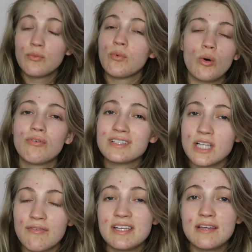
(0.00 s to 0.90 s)
well, first
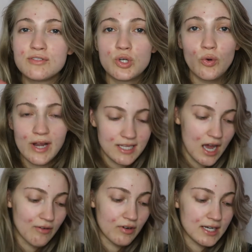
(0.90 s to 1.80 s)
off, it gives great
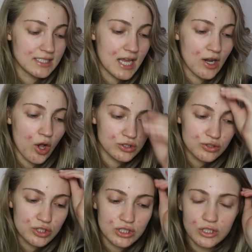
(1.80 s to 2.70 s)
coverage, and it also
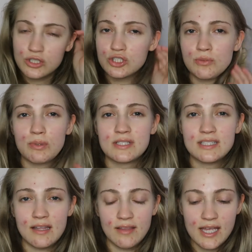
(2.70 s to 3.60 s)
just looks super
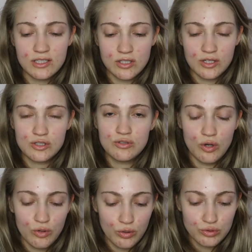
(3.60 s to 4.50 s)
skin-like as long as you
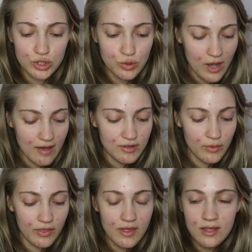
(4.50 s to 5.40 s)
don't go too heavy
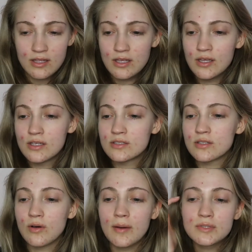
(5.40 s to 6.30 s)
with it.
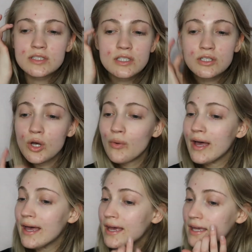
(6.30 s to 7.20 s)
So I'm just gonna go
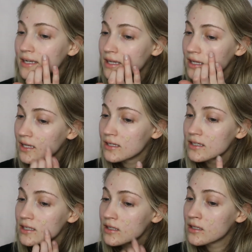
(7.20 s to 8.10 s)
ahead
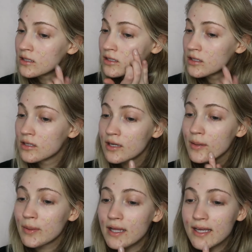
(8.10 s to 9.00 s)
and
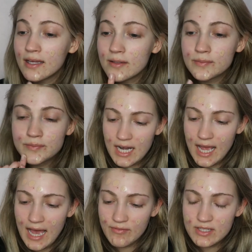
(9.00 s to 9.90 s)
apply it. And I
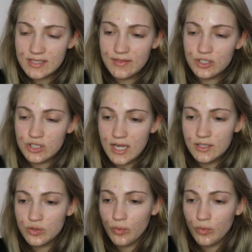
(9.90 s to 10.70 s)
have this in the shade